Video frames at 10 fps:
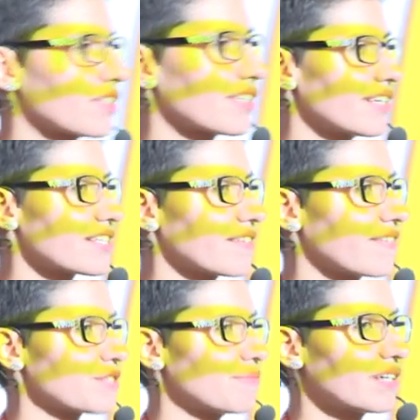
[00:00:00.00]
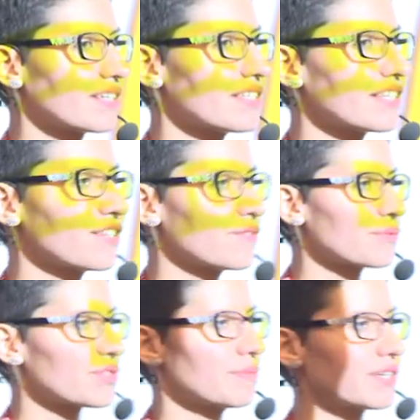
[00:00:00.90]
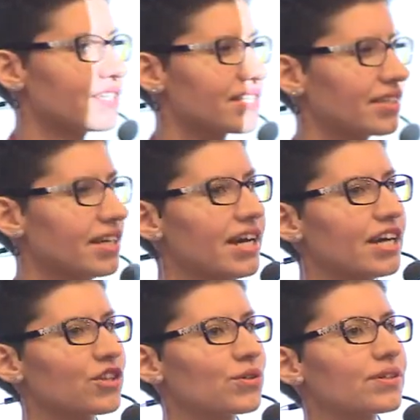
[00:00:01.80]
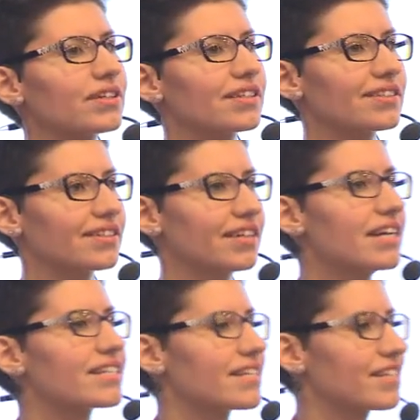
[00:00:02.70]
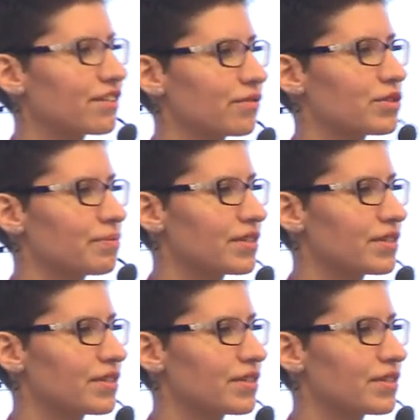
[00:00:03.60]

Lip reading: A tester had to locate a bug without